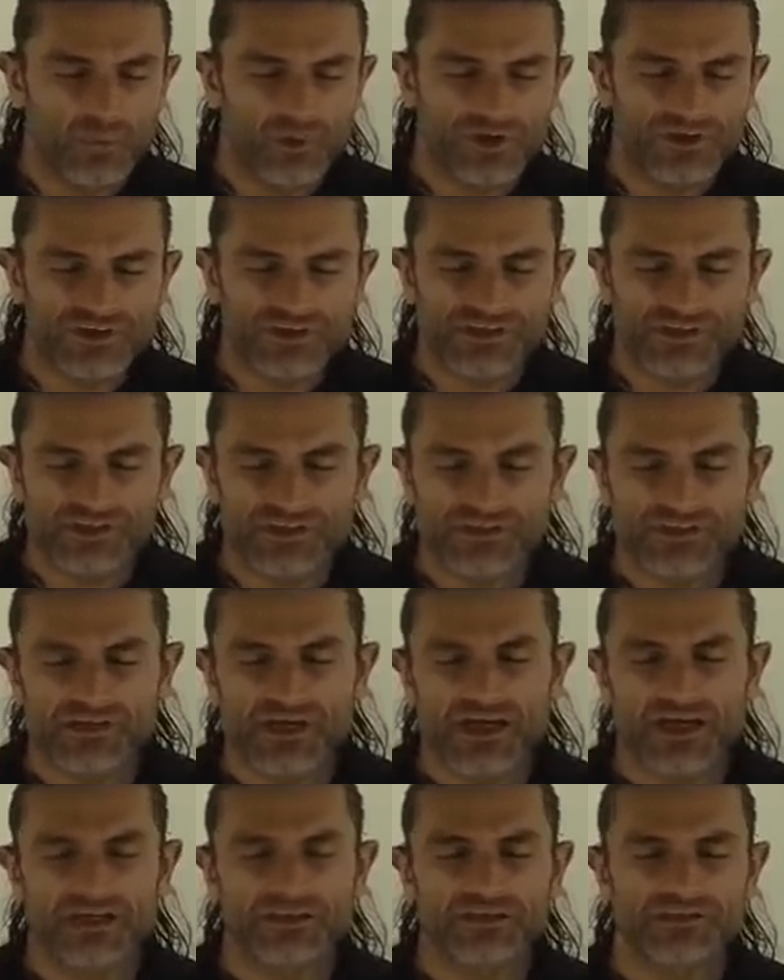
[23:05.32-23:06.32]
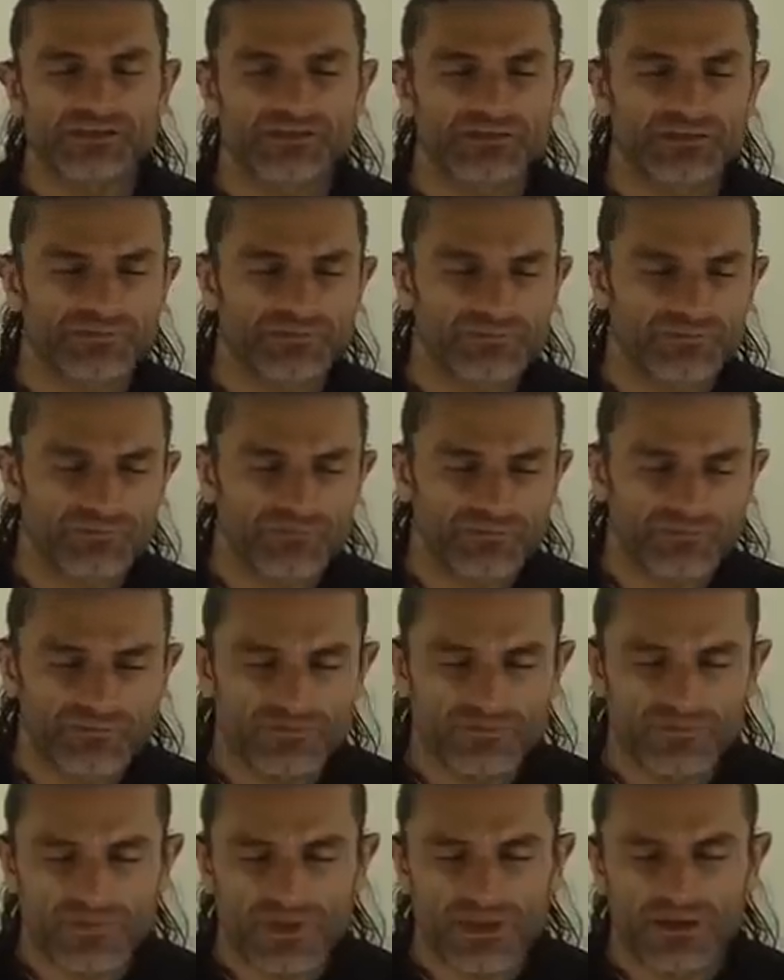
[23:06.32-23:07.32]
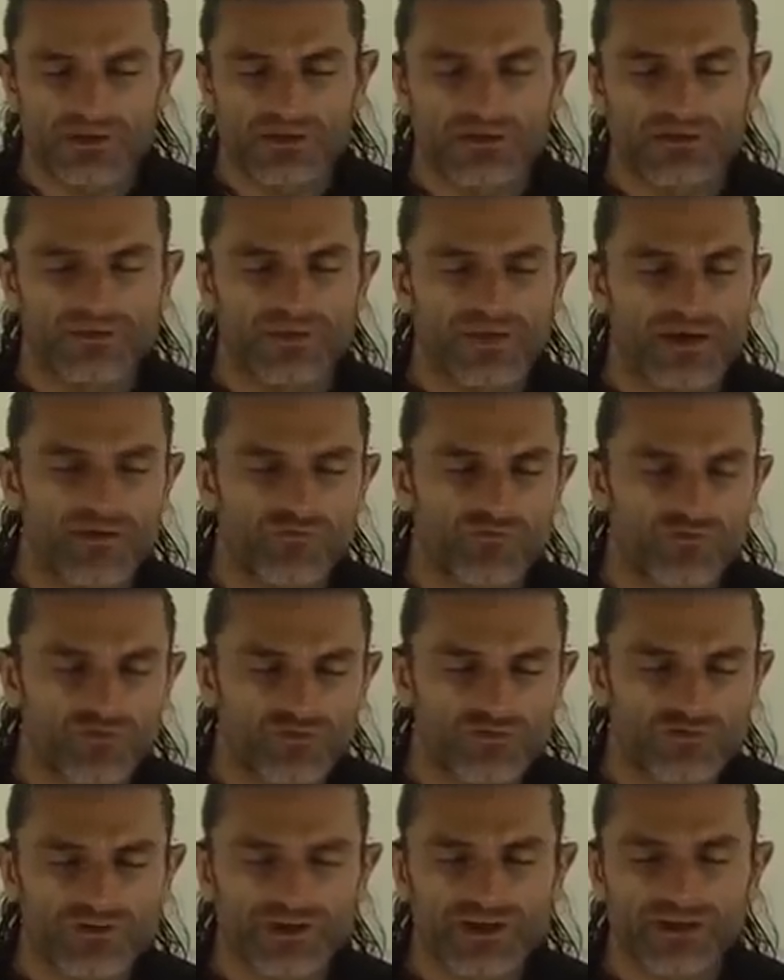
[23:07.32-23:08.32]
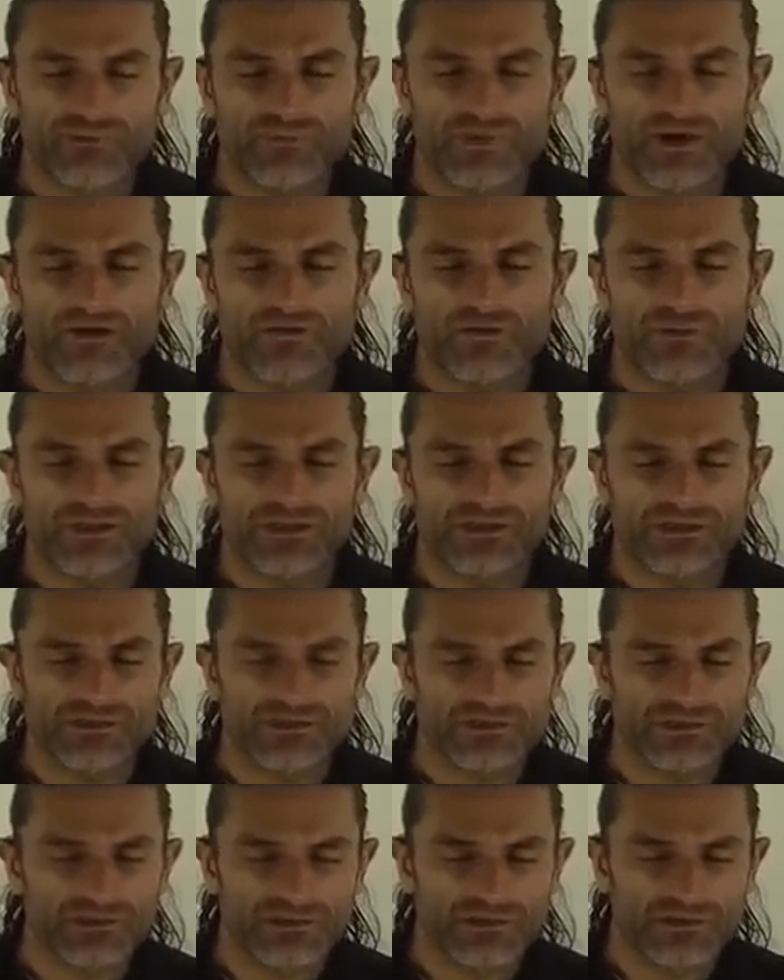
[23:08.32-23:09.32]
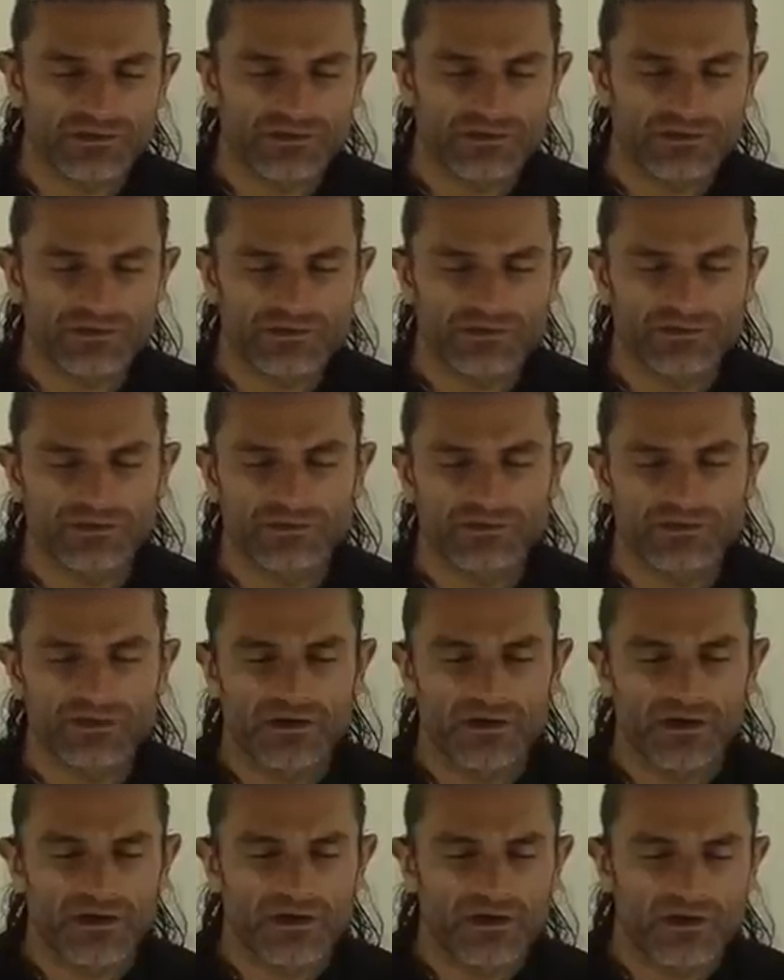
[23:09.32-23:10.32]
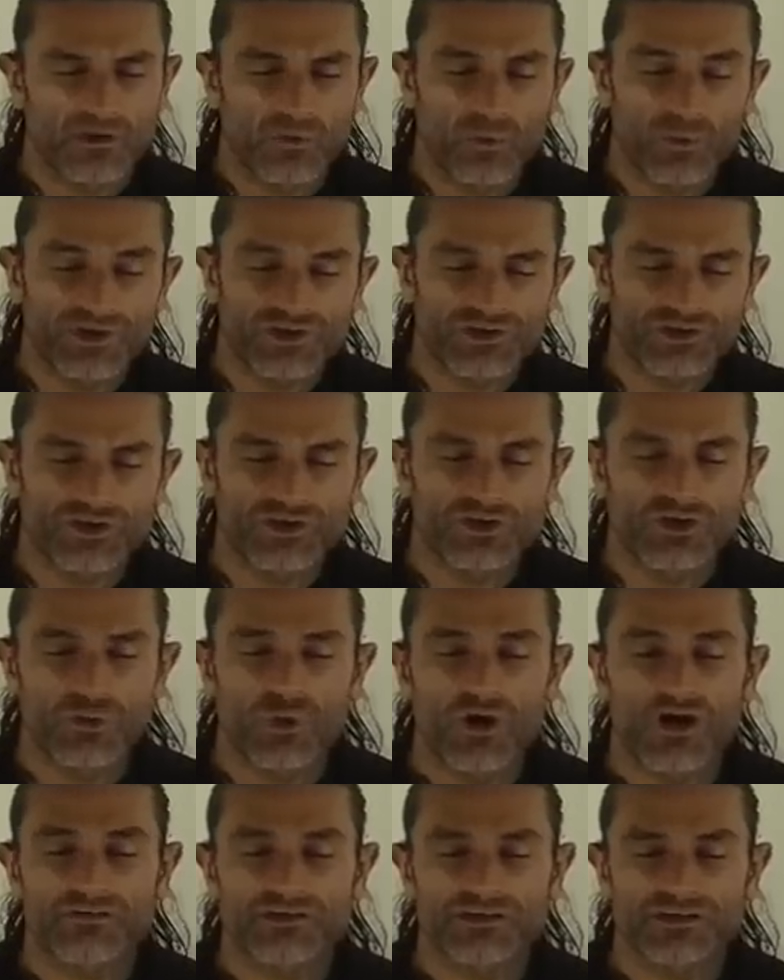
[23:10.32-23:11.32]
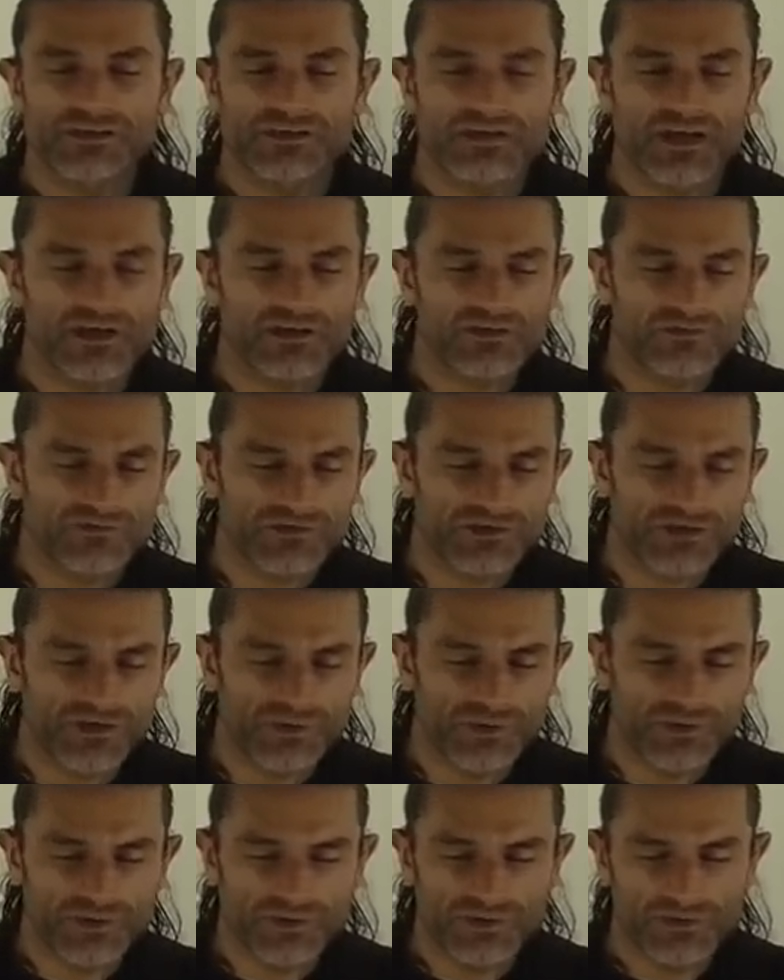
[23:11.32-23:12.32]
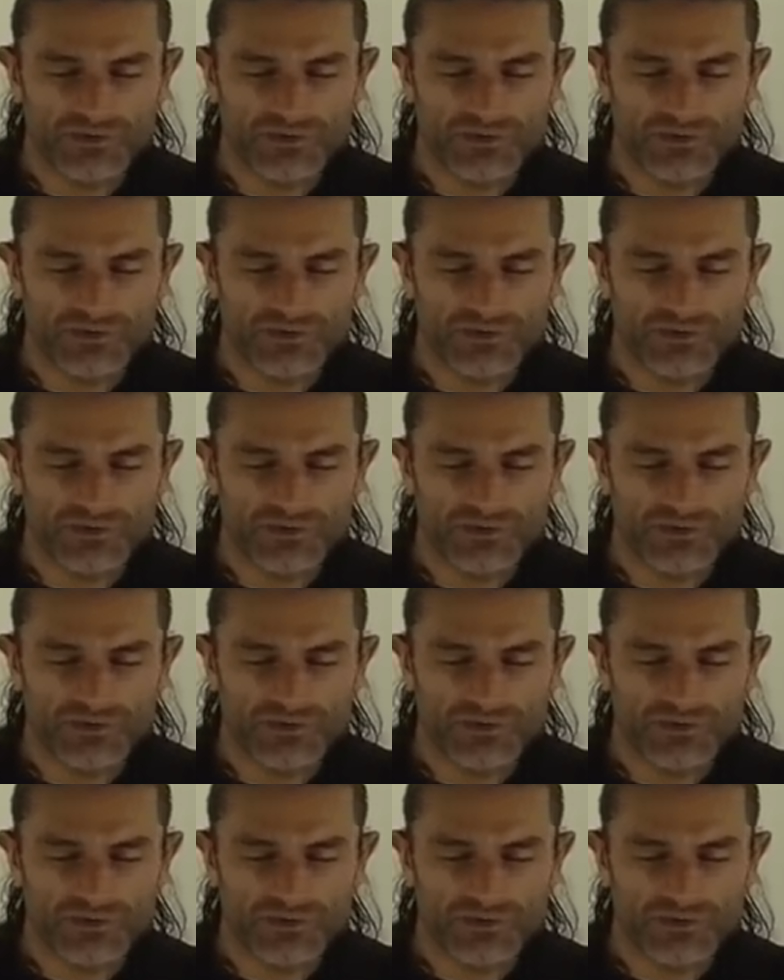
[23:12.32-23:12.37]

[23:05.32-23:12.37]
which is inside the emerald green pyramids which you are inside of too.